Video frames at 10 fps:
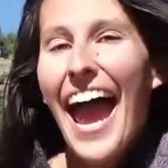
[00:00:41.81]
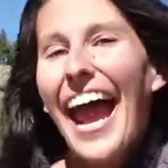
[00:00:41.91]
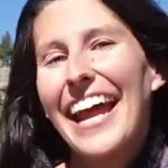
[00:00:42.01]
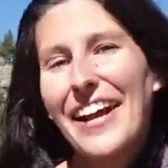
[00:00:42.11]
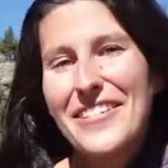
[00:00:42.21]

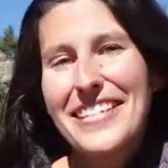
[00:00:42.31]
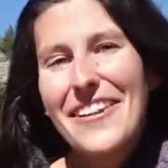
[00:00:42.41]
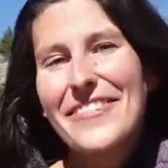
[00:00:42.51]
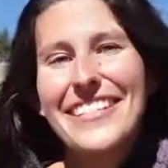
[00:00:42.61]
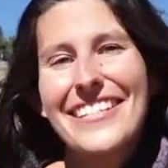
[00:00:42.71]
and I was
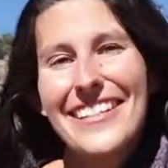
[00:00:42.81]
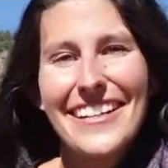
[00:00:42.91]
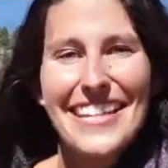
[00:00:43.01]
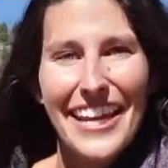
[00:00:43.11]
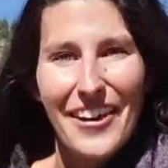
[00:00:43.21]
able to
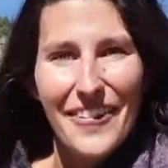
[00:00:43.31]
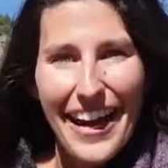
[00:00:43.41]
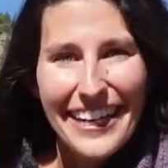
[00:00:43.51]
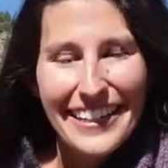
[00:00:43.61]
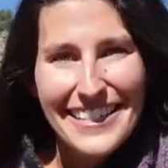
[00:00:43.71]
start taking
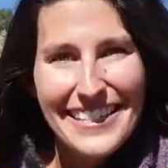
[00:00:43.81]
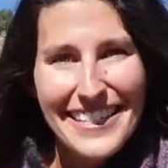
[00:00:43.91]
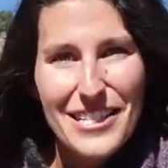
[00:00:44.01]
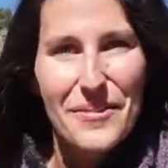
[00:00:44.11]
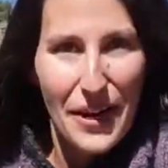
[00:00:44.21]
riding
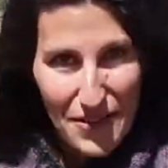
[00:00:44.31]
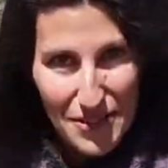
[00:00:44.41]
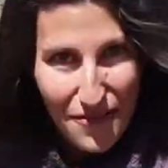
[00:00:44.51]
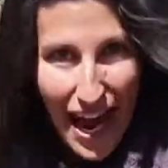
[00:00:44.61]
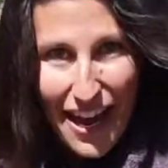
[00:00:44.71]
lessons when I was
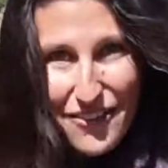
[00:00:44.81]
5.